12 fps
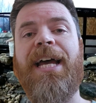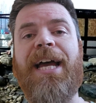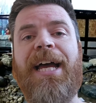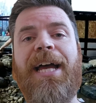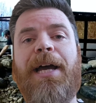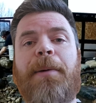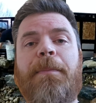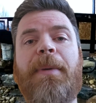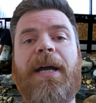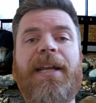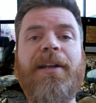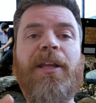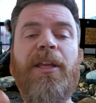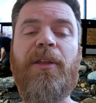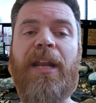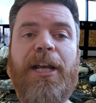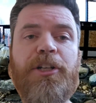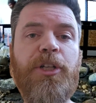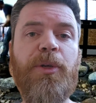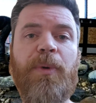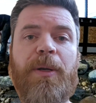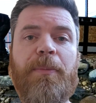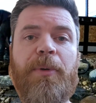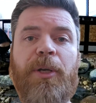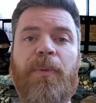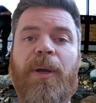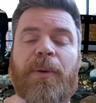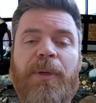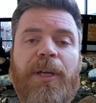but it actually went pretty well.